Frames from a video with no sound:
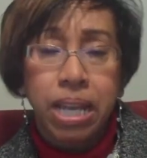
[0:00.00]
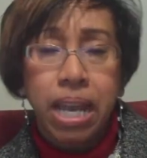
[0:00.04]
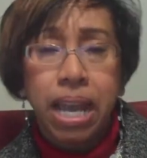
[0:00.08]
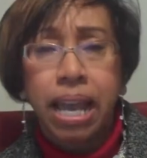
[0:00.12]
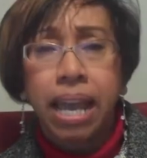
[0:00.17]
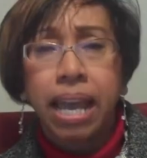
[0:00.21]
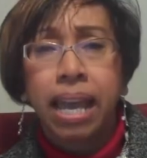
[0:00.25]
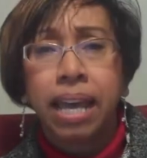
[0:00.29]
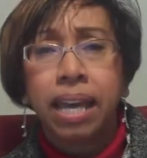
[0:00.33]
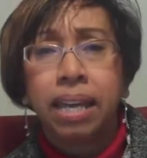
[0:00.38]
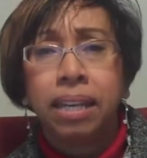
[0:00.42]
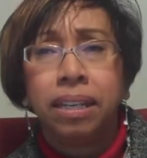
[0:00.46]

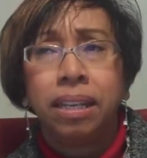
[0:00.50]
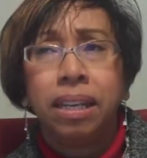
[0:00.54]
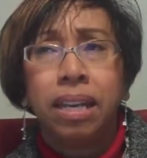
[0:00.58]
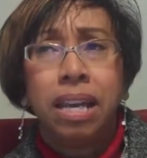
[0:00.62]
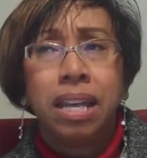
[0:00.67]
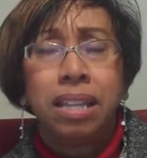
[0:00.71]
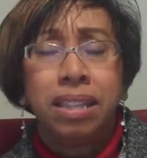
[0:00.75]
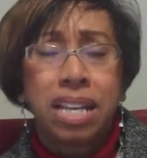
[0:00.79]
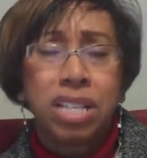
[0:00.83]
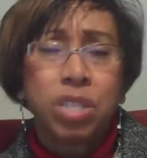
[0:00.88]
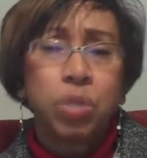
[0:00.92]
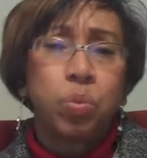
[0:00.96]
And
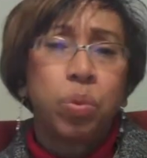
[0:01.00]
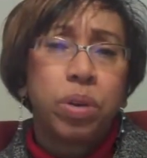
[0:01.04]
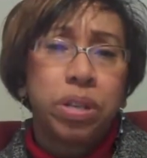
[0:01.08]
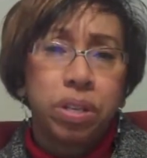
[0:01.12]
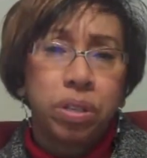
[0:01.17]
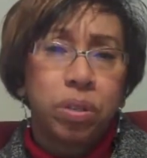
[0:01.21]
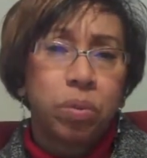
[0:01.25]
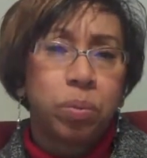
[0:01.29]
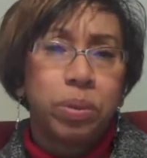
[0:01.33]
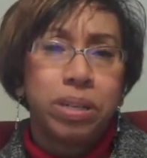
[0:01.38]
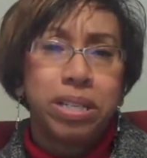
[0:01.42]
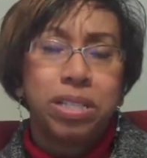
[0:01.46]
that's one
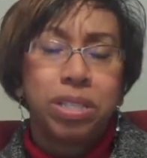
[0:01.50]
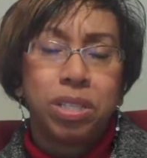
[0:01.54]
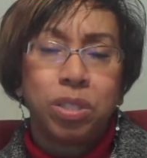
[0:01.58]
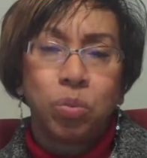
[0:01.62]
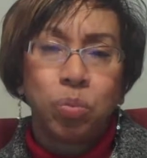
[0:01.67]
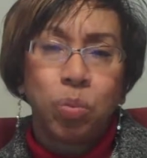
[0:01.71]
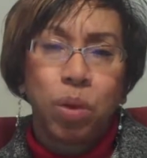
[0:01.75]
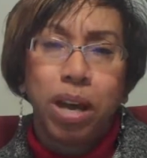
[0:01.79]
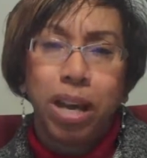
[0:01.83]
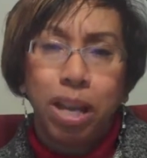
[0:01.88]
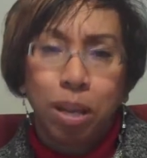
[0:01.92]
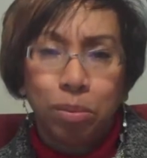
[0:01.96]
of the reasons
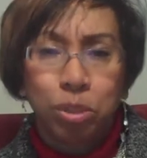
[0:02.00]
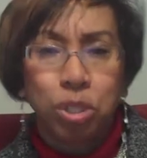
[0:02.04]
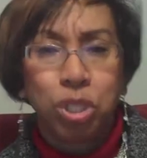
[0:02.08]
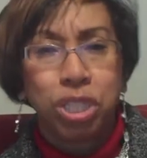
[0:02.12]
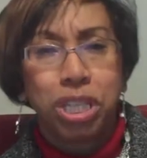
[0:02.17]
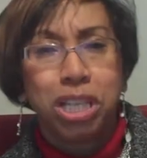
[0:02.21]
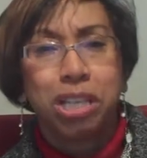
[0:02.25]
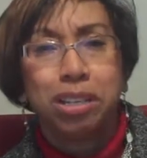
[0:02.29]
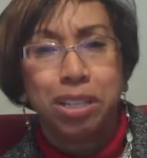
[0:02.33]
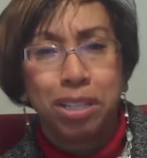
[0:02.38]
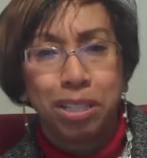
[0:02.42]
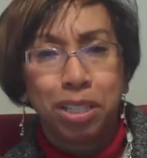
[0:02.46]
why I'm
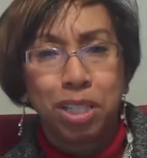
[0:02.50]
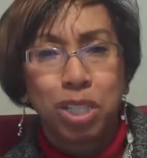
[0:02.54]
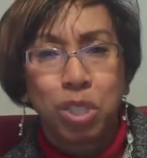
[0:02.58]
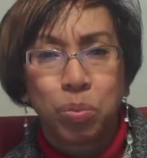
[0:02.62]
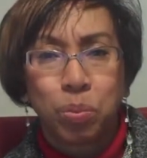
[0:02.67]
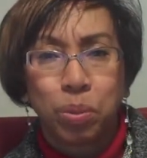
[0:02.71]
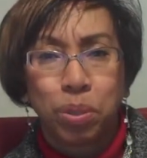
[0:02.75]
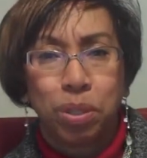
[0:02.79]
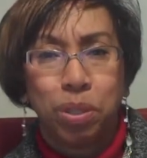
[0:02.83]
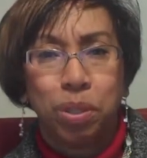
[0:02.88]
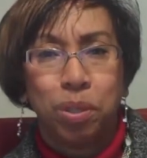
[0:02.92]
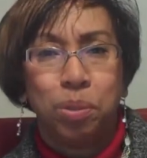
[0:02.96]
sharing this
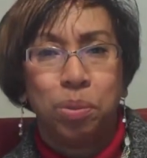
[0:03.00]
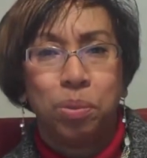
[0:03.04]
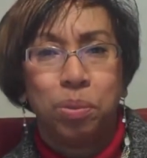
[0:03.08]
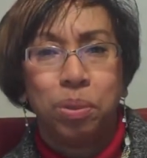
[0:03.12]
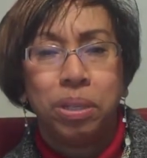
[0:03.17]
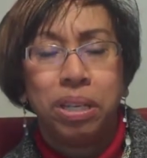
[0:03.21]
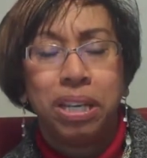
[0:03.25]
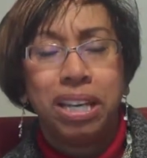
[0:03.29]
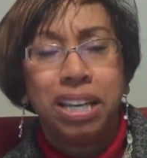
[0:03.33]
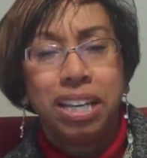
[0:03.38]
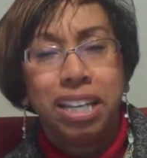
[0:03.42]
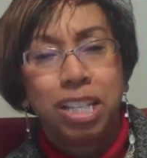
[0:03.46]
with you,
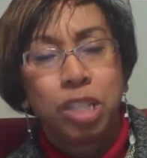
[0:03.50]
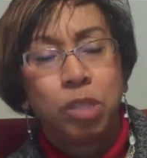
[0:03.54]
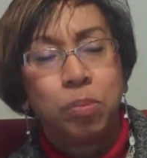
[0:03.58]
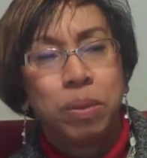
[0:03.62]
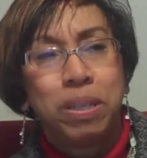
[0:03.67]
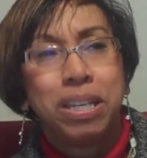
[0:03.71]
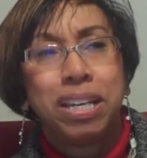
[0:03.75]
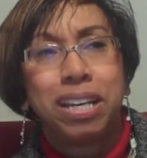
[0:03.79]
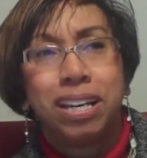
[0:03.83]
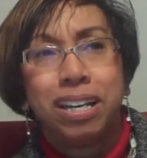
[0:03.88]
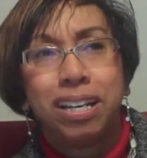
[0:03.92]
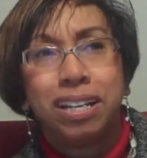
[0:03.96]
is
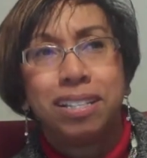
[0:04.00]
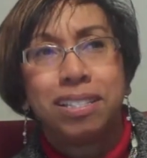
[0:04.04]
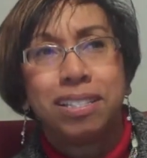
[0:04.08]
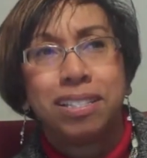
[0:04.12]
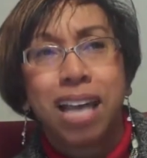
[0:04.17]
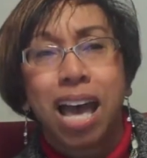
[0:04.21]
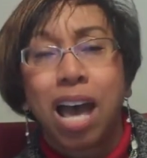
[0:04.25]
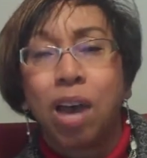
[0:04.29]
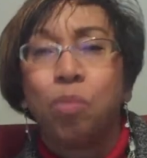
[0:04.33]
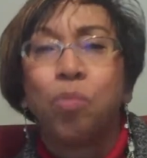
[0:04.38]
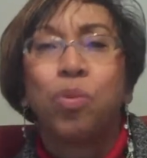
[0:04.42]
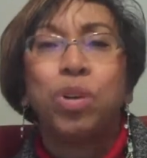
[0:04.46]
because
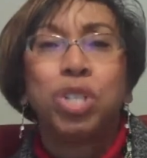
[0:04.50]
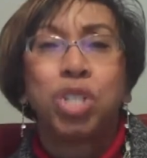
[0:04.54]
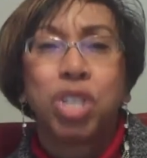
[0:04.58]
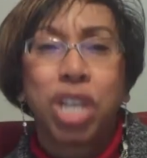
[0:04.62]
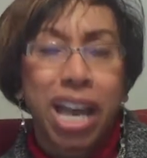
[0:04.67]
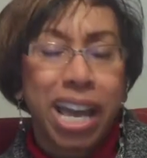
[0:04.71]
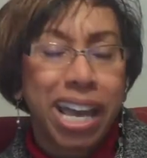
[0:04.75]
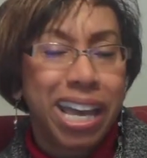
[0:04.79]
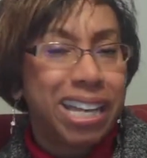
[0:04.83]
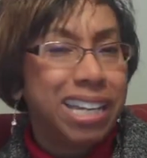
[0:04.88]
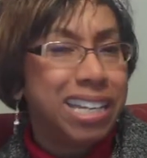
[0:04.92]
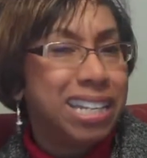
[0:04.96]
I wish
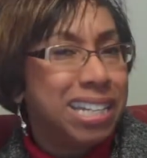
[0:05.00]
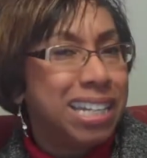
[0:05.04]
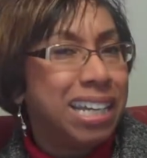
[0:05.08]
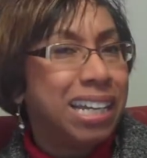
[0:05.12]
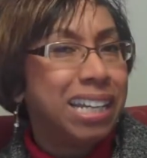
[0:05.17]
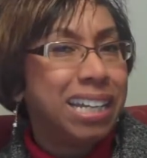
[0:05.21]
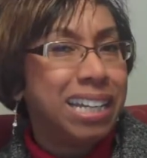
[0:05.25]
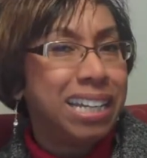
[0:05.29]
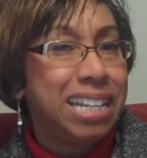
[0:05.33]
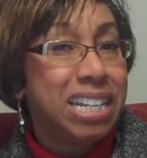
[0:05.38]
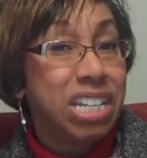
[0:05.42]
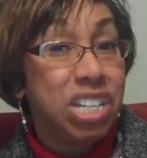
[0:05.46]
I had
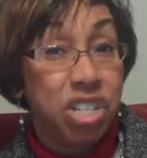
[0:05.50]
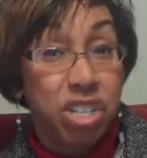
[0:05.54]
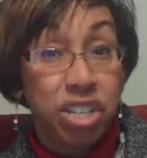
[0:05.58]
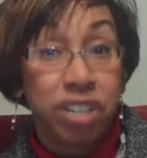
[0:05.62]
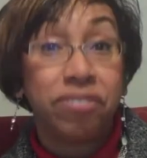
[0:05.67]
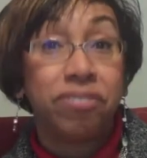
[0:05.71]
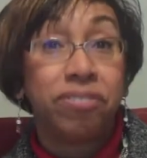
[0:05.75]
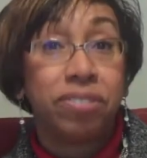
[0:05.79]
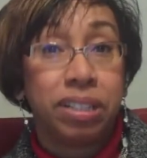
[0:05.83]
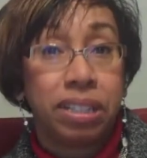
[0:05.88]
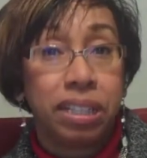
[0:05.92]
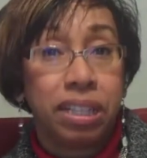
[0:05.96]
done it
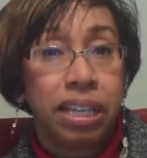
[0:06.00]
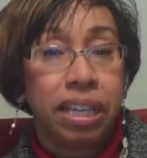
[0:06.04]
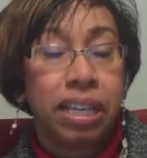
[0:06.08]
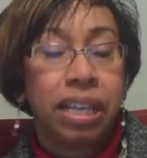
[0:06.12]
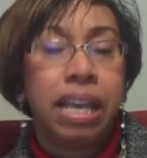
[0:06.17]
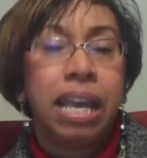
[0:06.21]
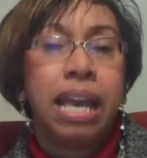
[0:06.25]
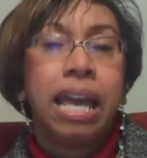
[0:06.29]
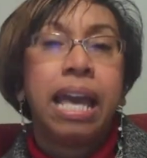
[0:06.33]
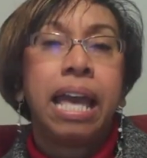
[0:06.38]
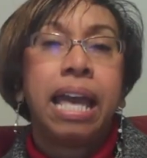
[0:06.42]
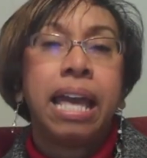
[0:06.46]
differently,
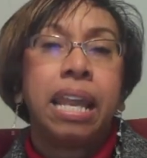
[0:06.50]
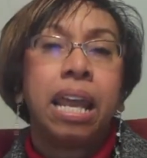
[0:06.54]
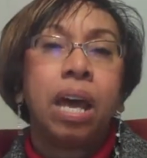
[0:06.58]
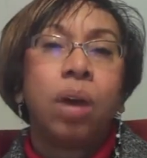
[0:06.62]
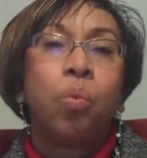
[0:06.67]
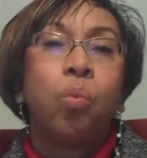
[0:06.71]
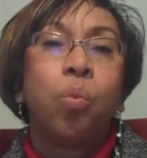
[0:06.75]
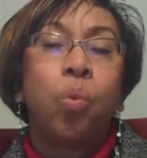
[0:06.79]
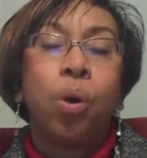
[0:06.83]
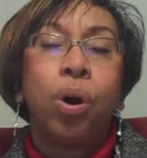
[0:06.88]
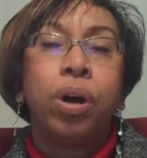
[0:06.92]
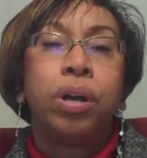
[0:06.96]
and I
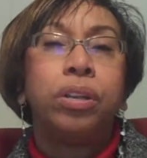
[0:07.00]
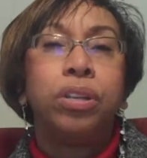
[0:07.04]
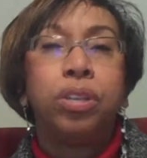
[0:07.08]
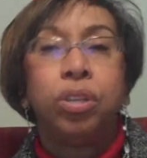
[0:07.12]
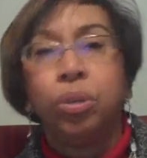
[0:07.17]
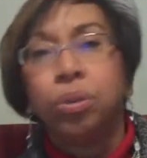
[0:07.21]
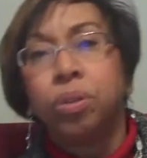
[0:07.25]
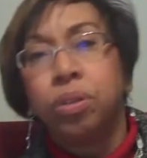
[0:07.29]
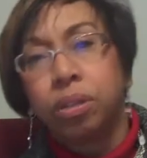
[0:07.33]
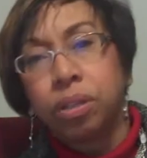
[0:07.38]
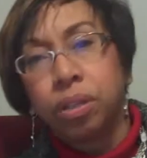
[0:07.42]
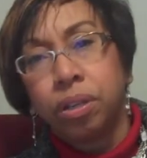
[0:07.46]
want
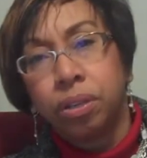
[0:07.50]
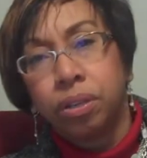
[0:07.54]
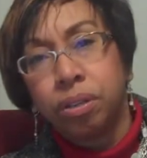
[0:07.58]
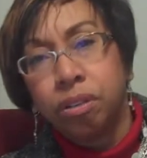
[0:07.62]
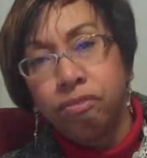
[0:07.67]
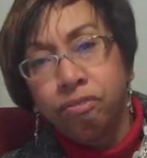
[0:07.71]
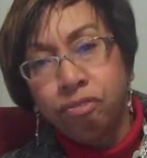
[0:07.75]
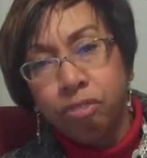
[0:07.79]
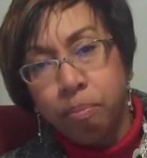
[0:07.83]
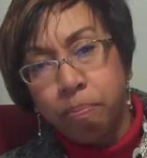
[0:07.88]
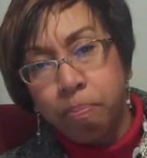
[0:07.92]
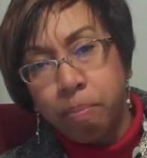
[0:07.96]
you to learn
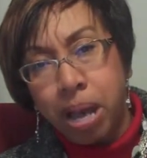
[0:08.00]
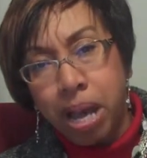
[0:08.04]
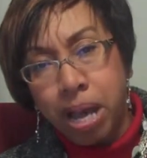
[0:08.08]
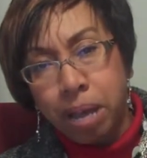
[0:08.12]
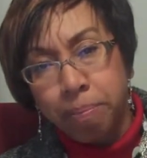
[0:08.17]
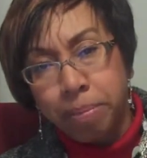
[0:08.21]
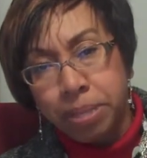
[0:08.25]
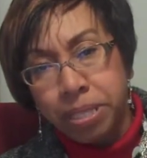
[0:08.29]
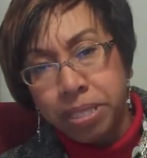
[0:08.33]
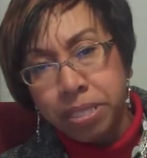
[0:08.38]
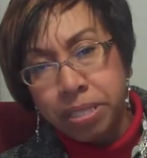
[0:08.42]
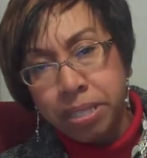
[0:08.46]
from my
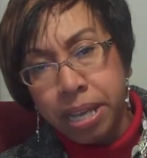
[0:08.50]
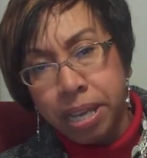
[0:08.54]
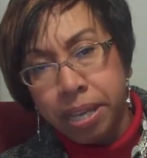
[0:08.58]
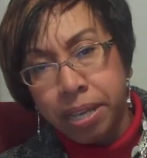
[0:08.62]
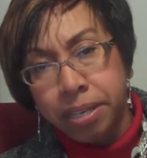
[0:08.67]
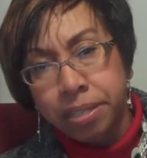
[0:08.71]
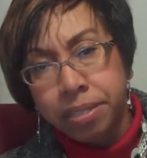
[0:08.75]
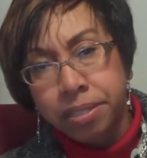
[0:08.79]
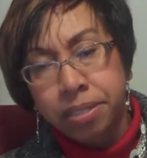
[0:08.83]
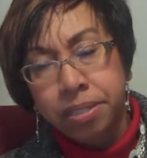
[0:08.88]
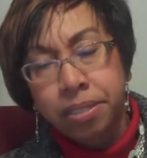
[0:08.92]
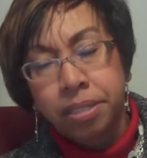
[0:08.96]

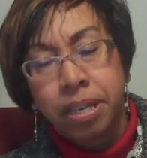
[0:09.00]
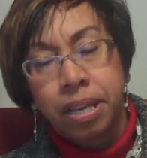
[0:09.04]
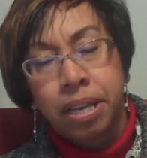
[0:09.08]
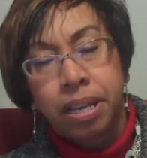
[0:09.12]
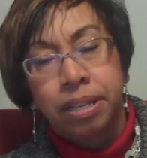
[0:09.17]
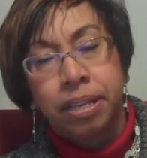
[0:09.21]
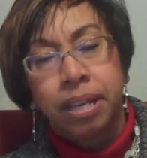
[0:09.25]
mistakes.